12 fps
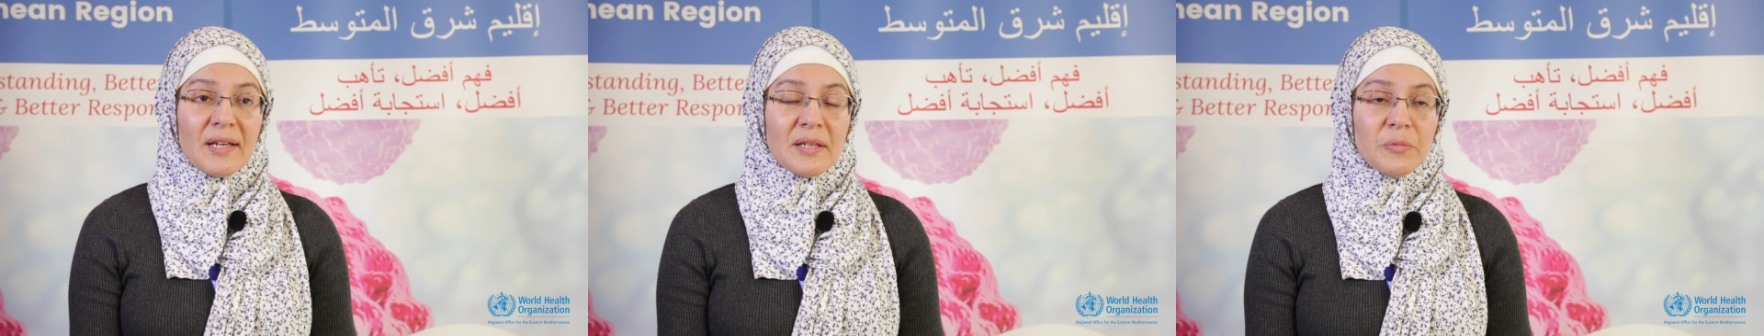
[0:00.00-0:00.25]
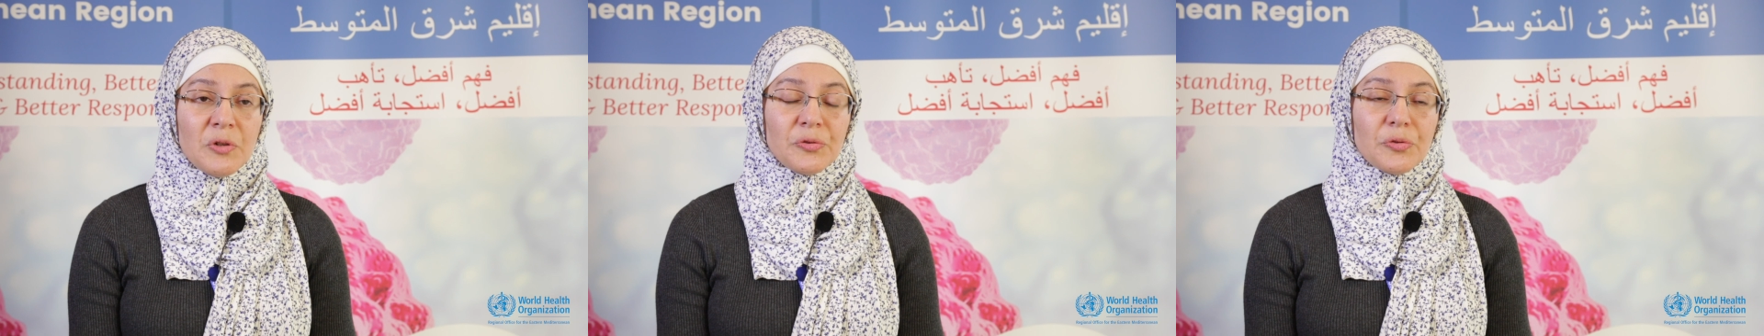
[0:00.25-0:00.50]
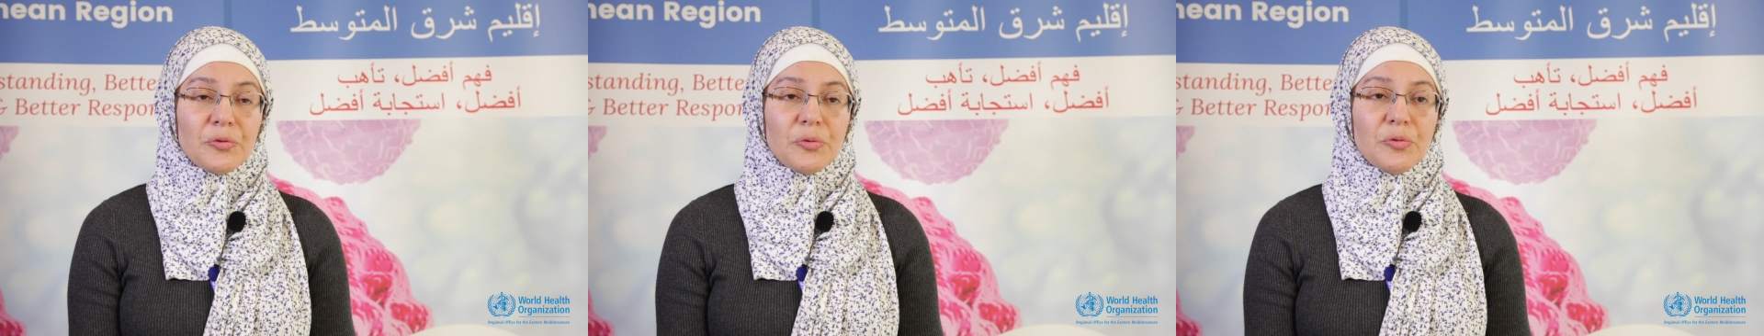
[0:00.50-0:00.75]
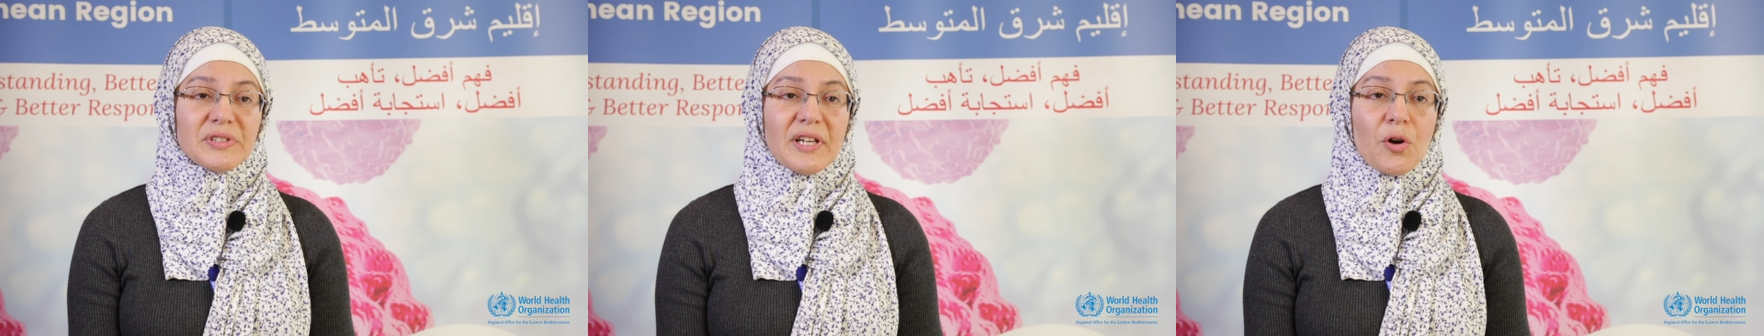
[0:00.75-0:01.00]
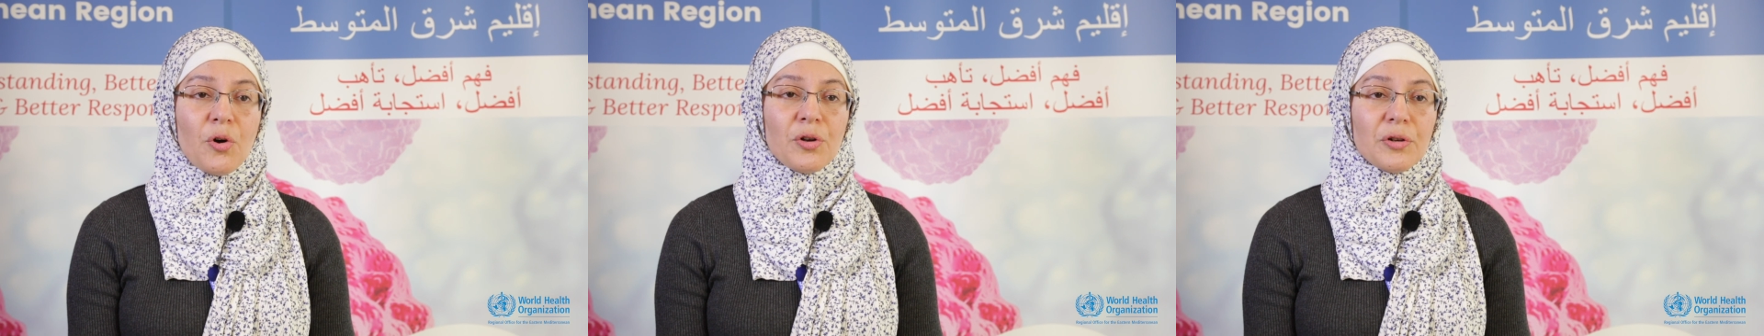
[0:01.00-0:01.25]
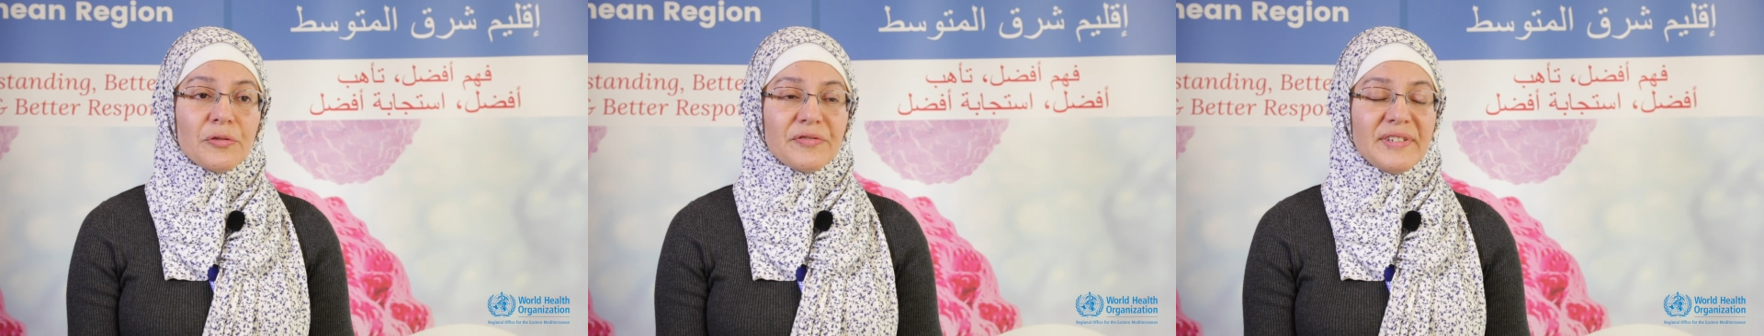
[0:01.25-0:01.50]
able to do the
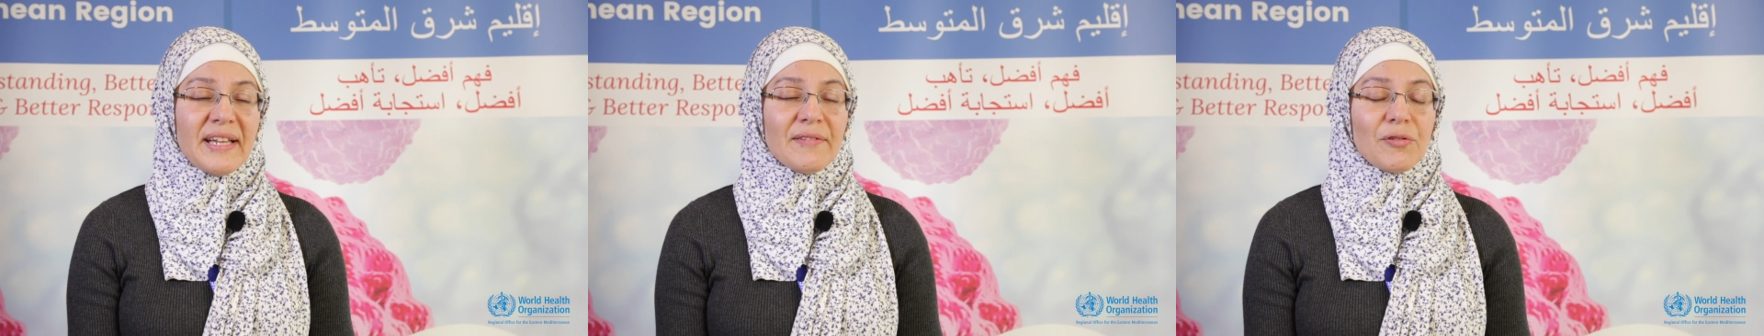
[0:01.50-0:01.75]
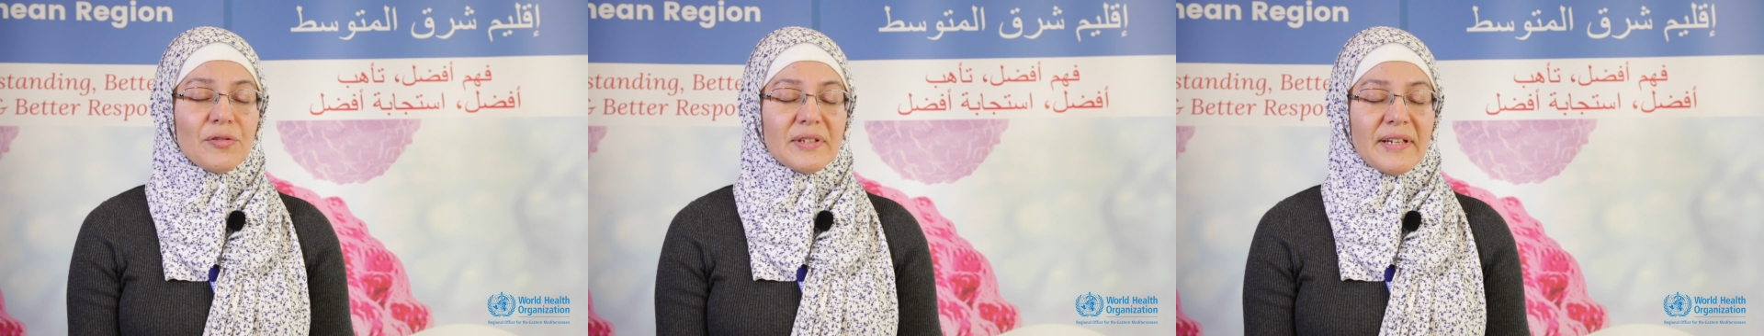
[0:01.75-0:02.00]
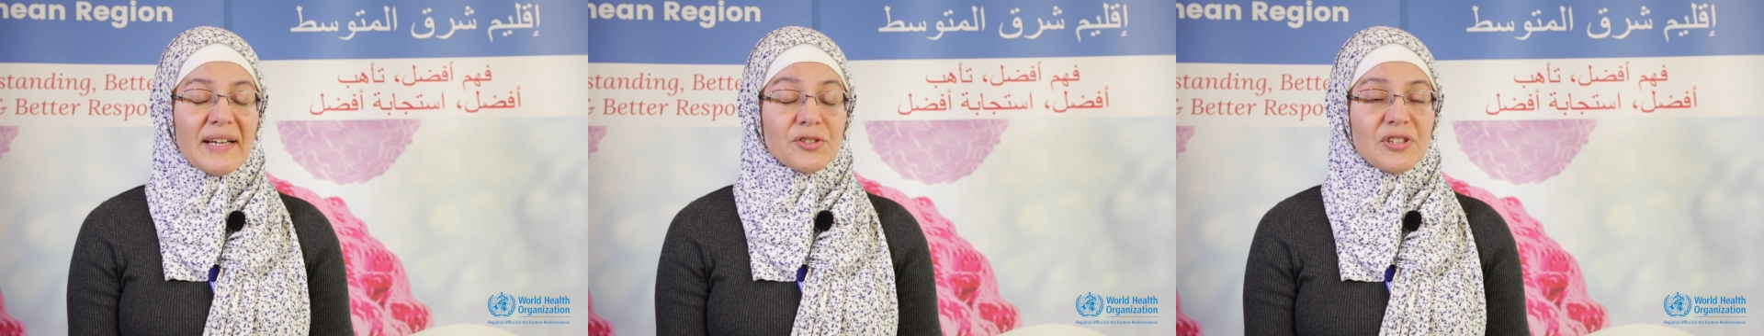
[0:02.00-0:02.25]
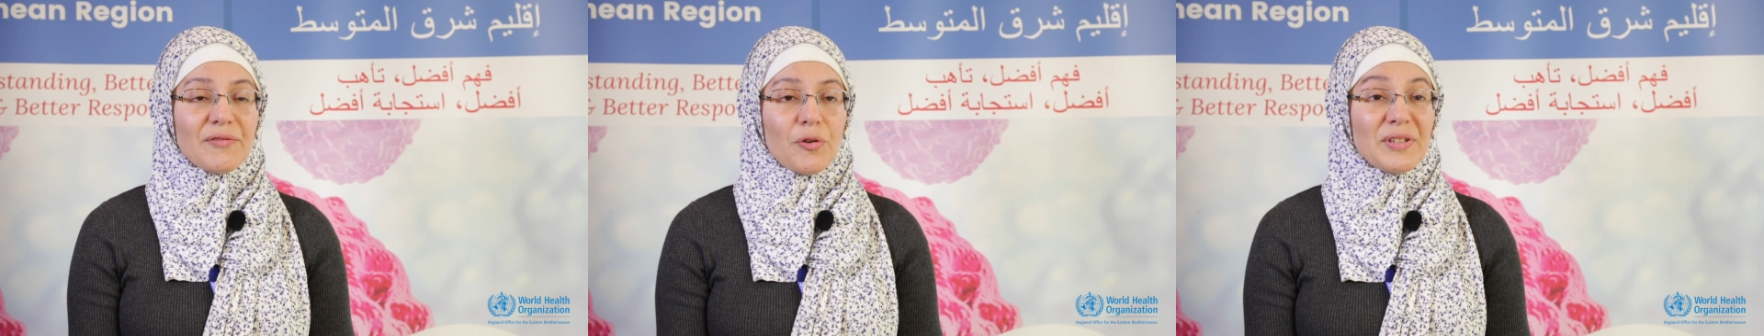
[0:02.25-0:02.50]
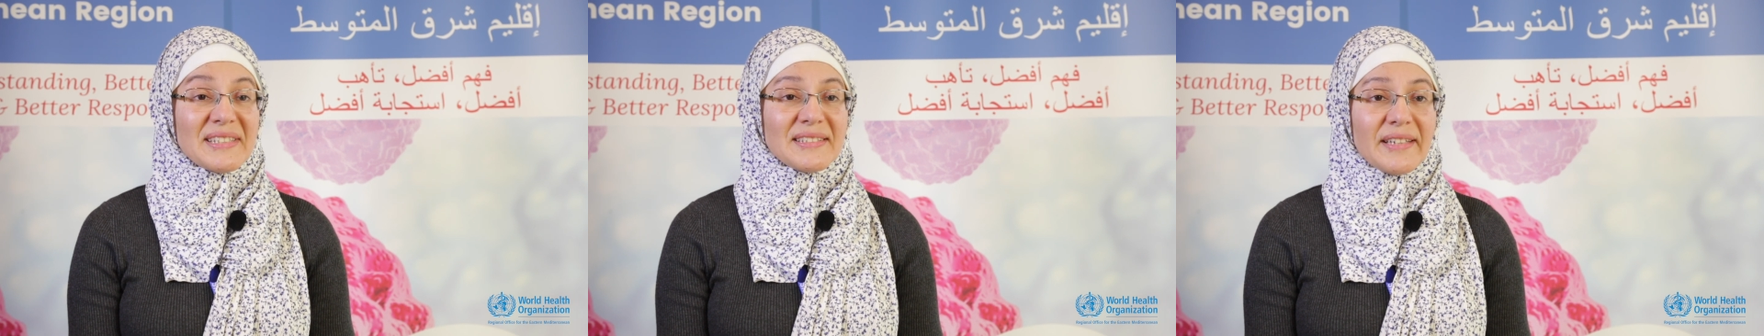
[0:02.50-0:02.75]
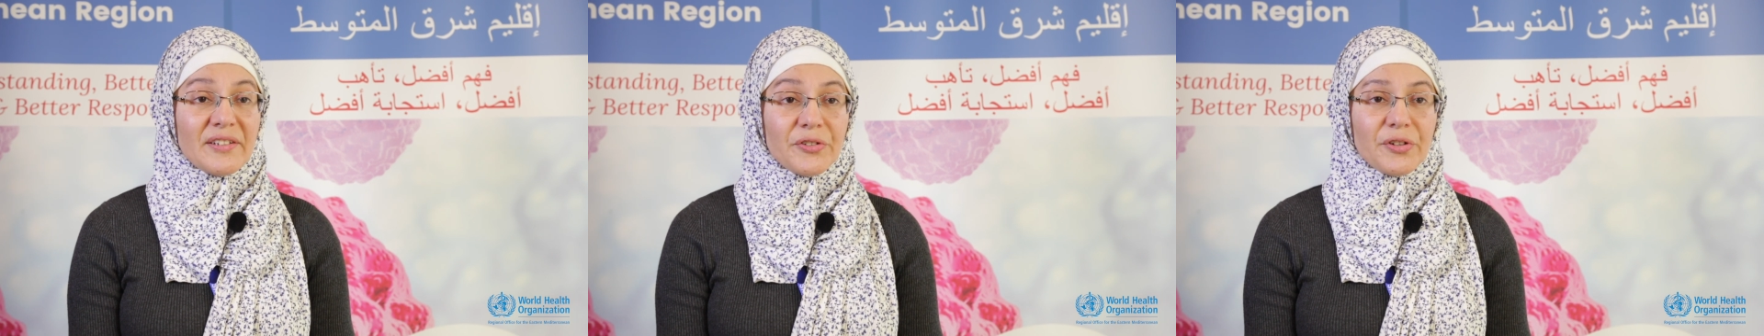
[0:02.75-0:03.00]
role of National Influenza
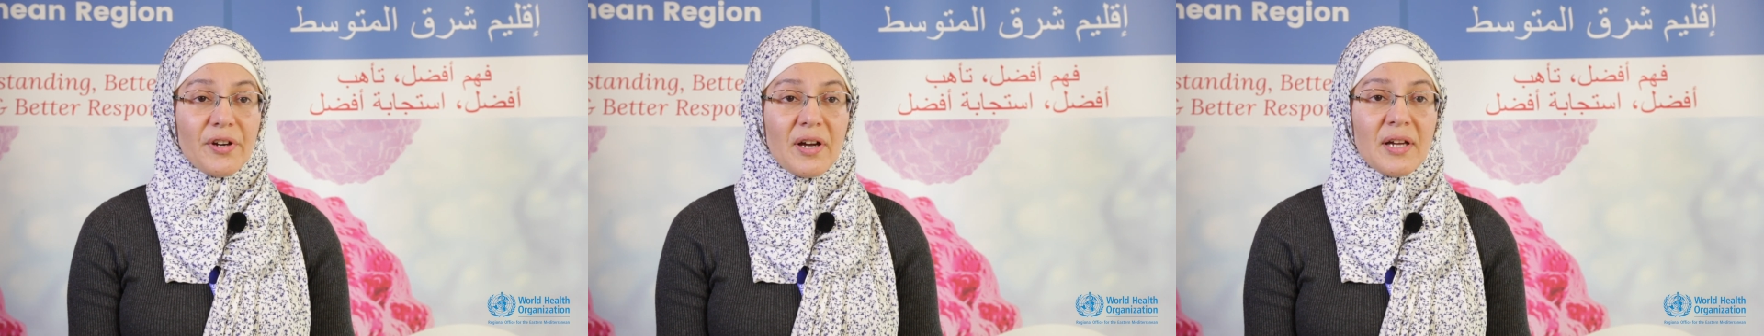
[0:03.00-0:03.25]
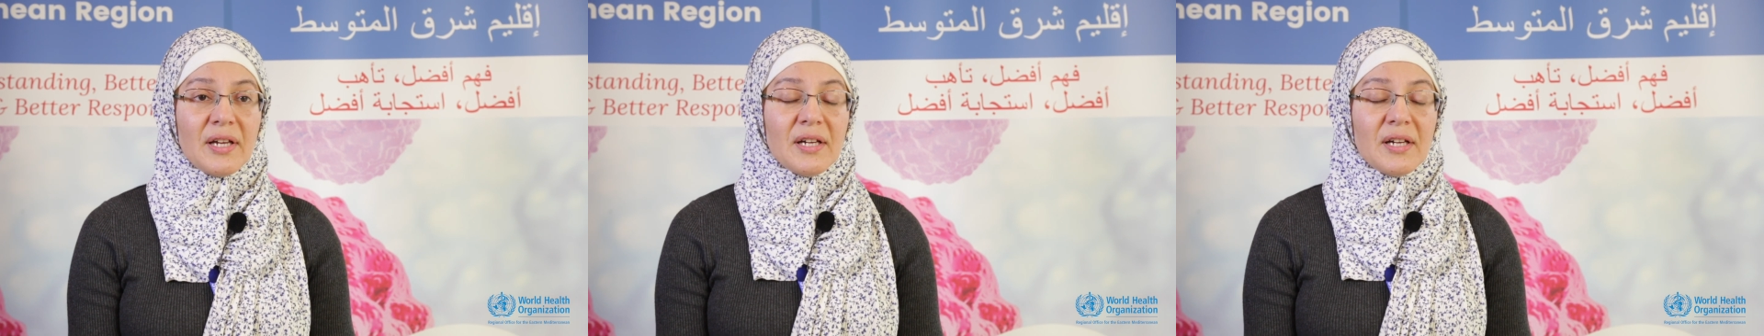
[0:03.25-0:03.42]
Center.